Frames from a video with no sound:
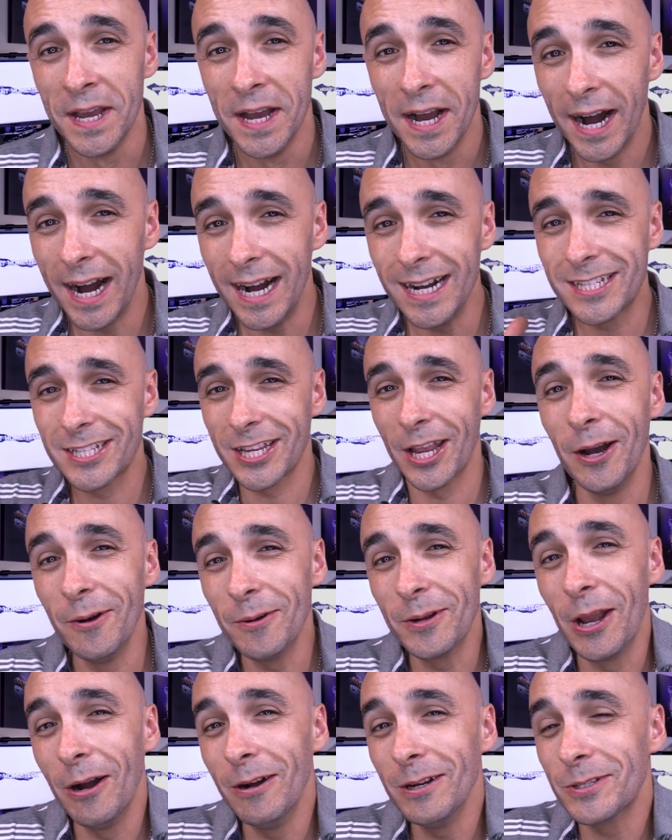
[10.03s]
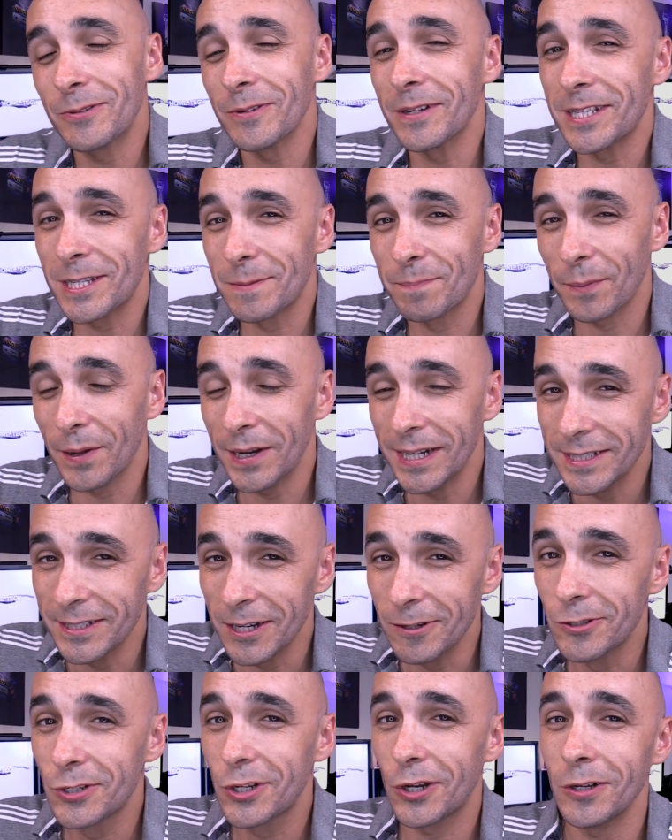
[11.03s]
Uh, so I'm going to explain
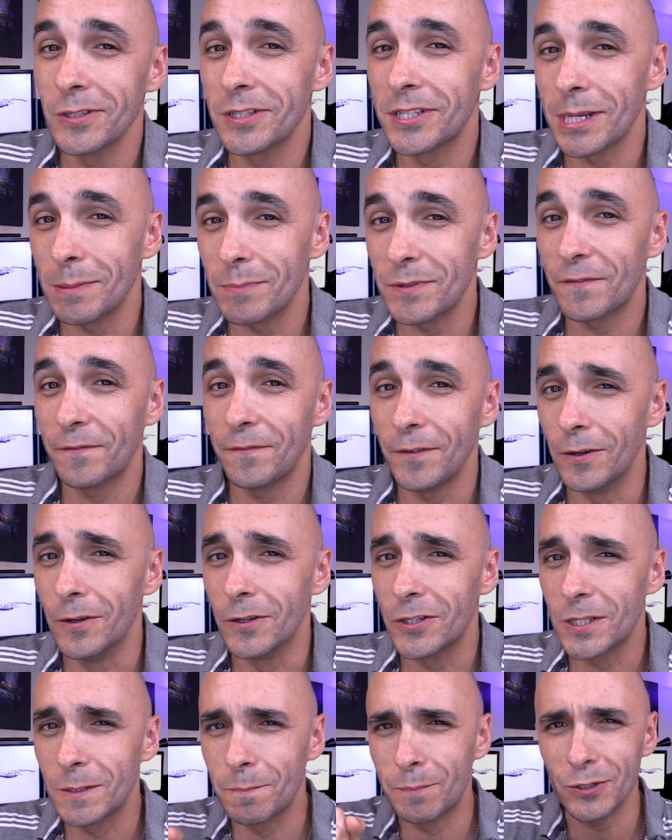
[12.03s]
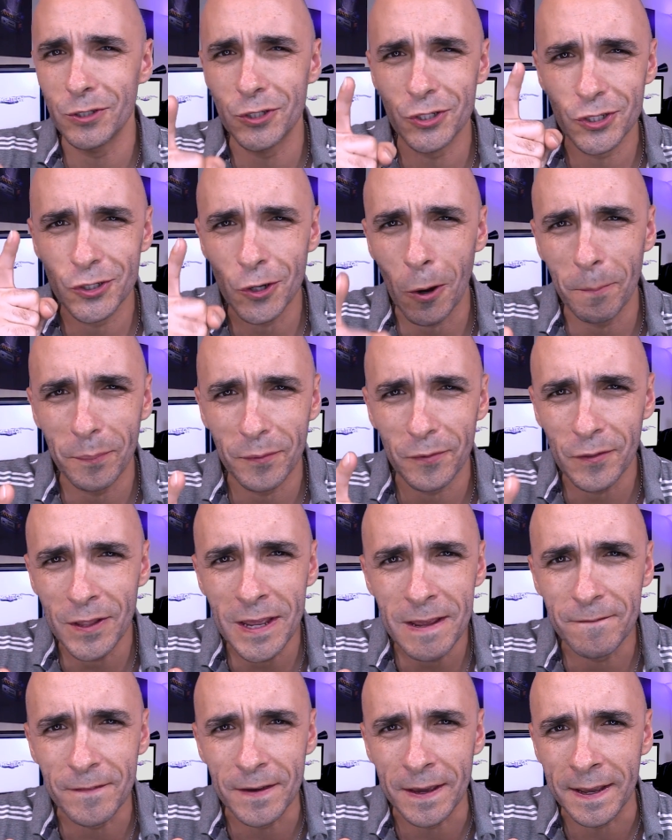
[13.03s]
those concepts first, but stop
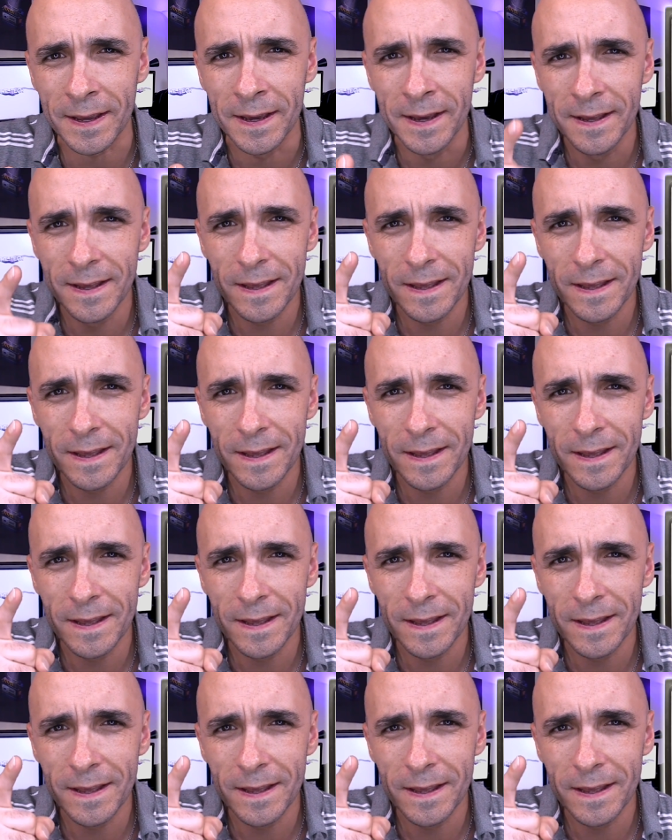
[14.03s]
leaving.